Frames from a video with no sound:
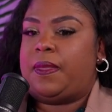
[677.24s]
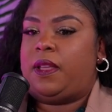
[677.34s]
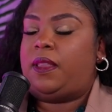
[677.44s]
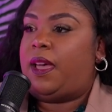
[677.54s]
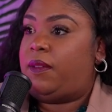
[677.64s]

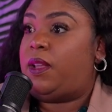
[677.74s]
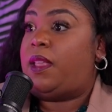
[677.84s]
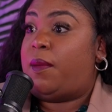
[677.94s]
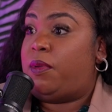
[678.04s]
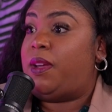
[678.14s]
lot of
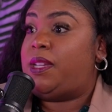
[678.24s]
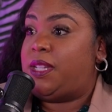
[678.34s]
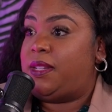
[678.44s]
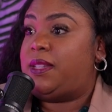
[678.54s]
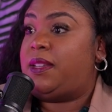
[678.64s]

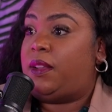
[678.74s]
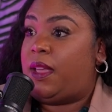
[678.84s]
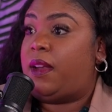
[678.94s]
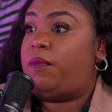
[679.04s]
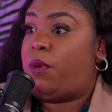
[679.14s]
collaborations and a
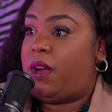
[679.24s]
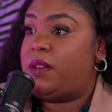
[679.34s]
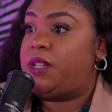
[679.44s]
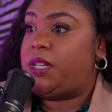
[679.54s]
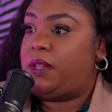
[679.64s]
lot of
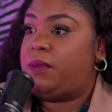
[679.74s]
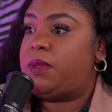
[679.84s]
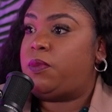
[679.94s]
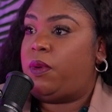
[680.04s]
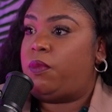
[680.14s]

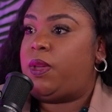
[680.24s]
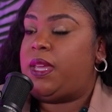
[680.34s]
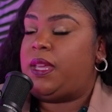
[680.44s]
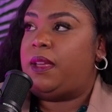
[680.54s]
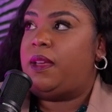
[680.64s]
partnerships where
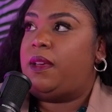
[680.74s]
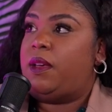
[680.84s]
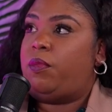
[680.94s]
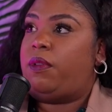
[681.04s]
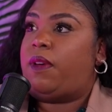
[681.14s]
we
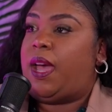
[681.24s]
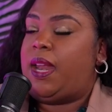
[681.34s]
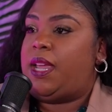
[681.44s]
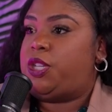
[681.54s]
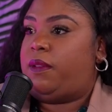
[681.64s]
provide
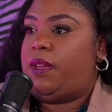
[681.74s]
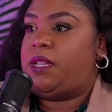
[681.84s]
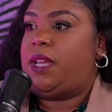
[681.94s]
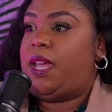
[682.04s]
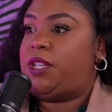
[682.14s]
HIV
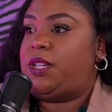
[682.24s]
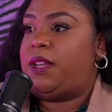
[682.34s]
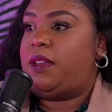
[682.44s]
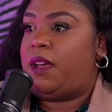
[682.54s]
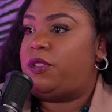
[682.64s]
education
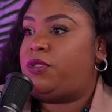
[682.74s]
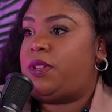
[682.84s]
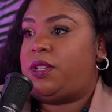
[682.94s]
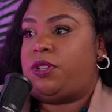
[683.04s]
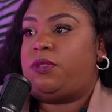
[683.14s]
in
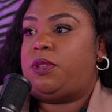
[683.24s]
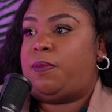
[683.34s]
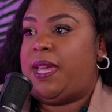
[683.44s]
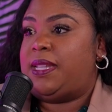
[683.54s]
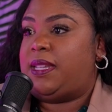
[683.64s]
non-traditional
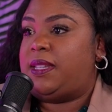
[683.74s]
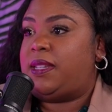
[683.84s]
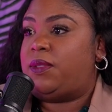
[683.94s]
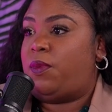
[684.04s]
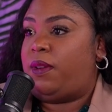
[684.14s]
spaces
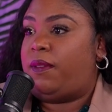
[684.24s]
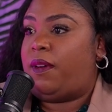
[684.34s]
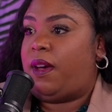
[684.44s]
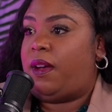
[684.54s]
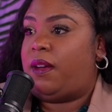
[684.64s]
is one of
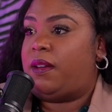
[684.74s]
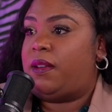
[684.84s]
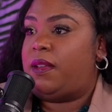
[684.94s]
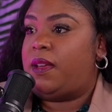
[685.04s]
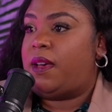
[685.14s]
our
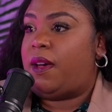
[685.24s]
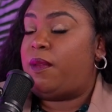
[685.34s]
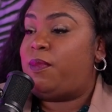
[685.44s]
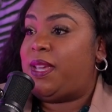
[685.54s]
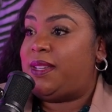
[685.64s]

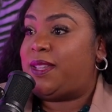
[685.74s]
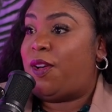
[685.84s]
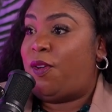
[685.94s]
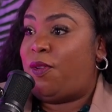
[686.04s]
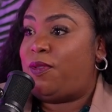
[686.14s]
biggest
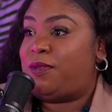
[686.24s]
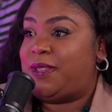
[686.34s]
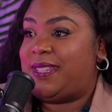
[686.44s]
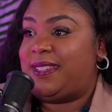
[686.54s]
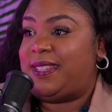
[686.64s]

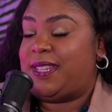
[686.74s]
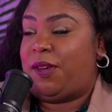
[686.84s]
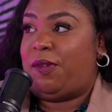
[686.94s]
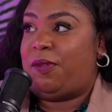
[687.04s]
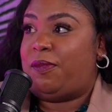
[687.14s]
goals.
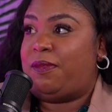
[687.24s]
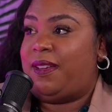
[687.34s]
So,